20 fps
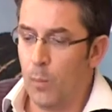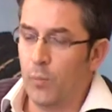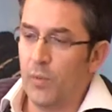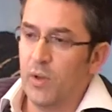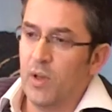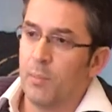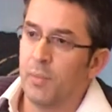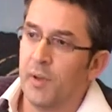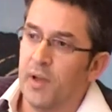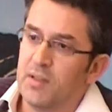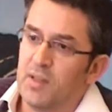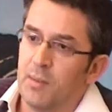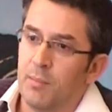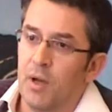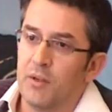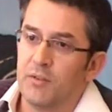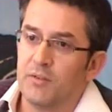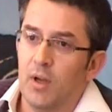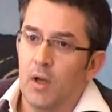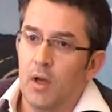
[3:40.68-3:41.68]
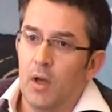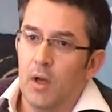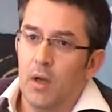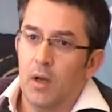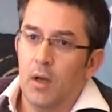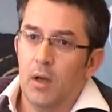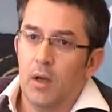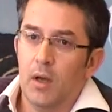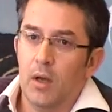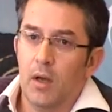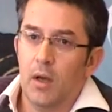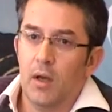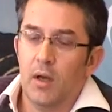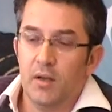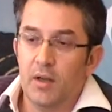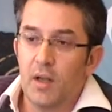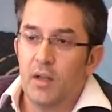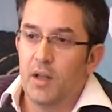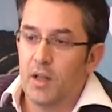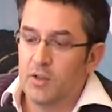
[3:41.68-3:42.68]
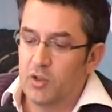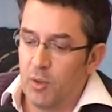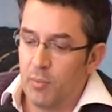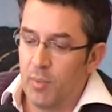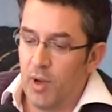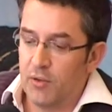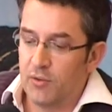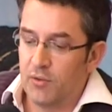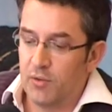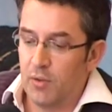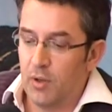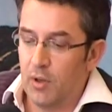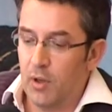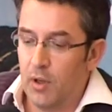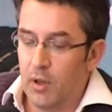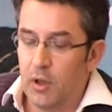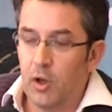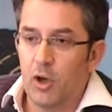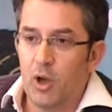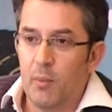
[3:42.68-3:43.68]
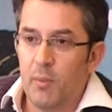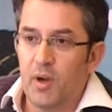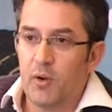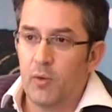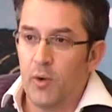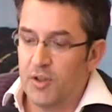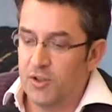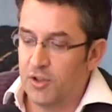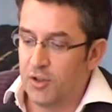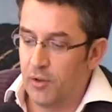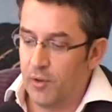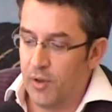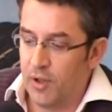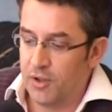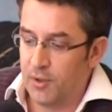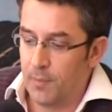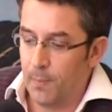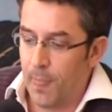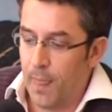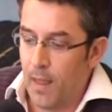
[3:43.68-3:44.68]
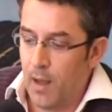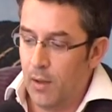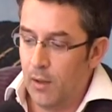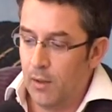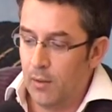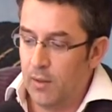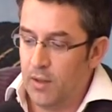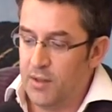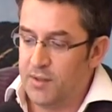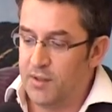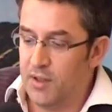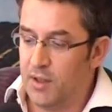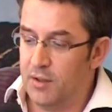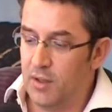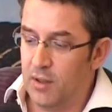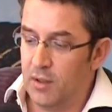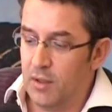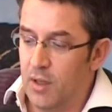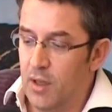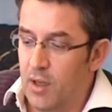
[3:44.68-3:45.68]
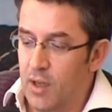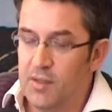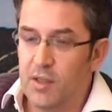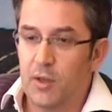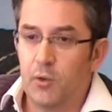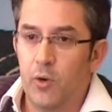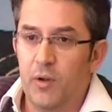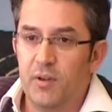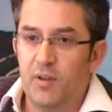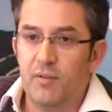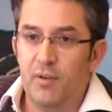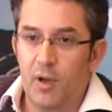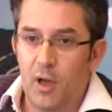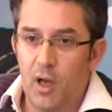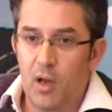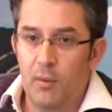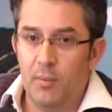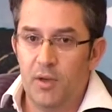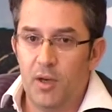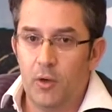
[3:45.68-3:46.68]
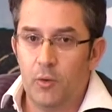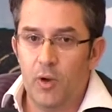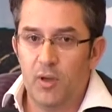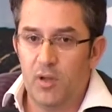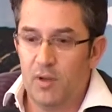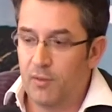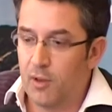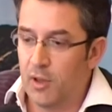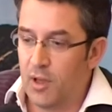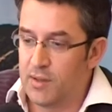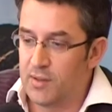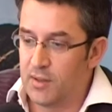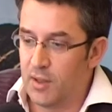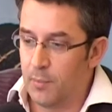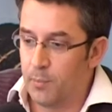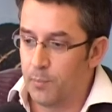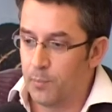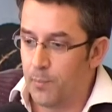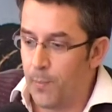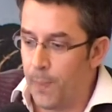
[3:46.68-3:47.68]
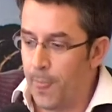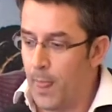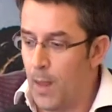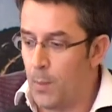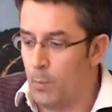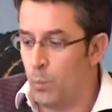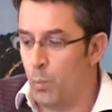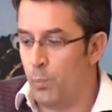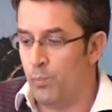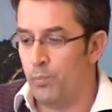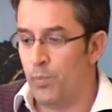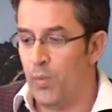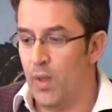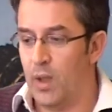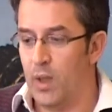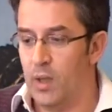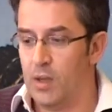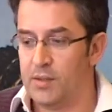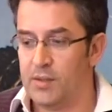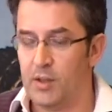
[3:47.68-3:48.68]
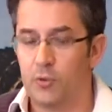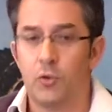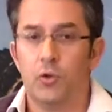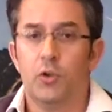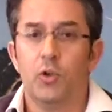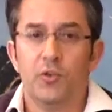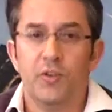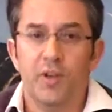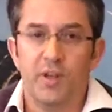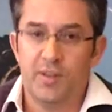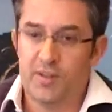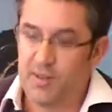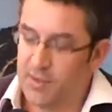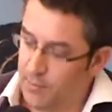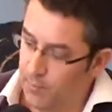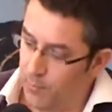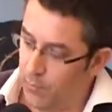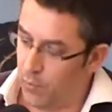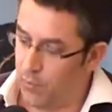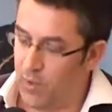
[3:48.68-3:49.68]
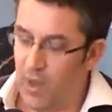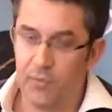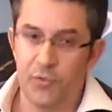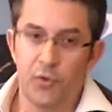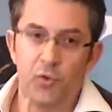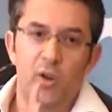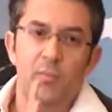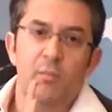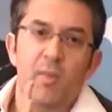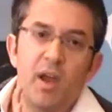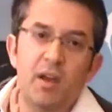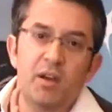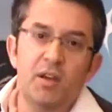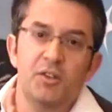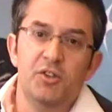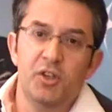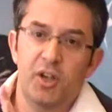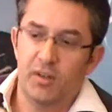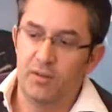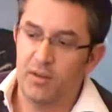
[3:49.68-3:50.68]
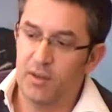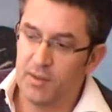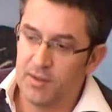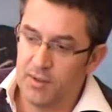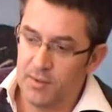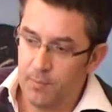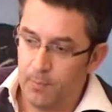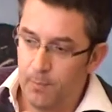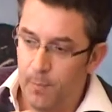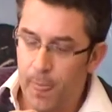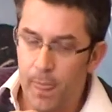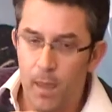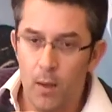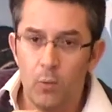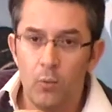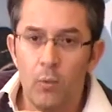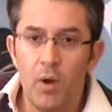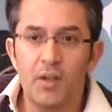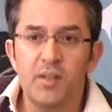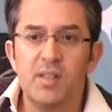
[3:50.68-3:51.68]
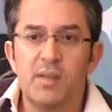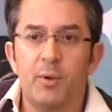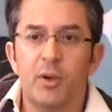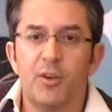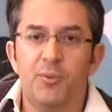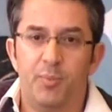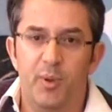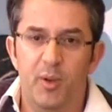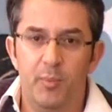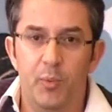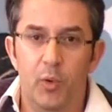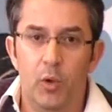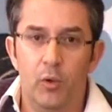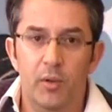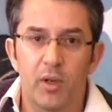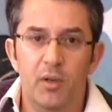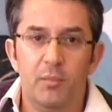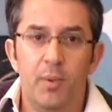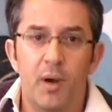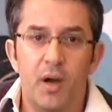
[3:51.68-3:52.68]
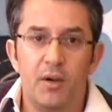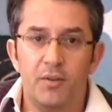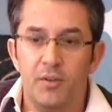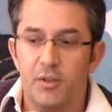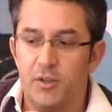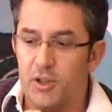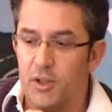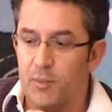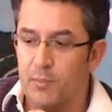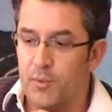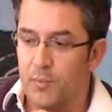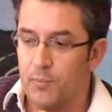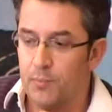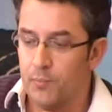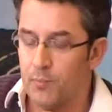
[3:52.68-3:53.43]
And the place about, and also about economic regeneration, a city as a creative hub and a creative cluster. So to do this, we have three main agendas. One is about people and partnership.